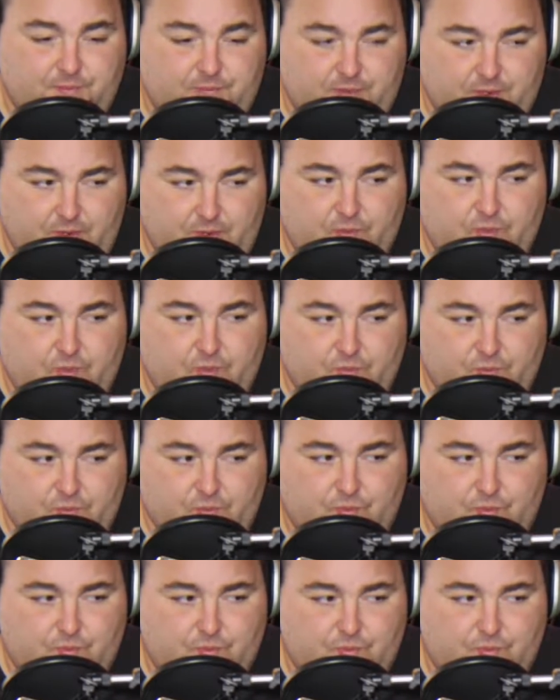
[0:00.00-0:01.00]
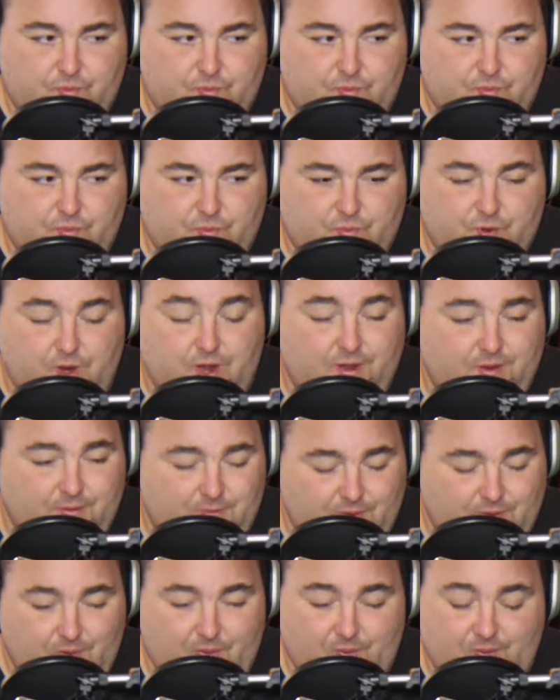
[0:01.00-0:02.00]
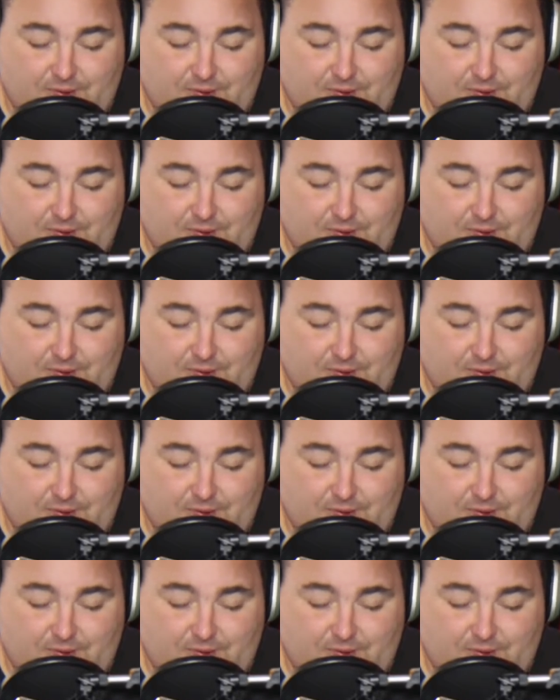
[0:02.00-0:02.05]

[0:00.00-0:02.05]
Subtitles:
but what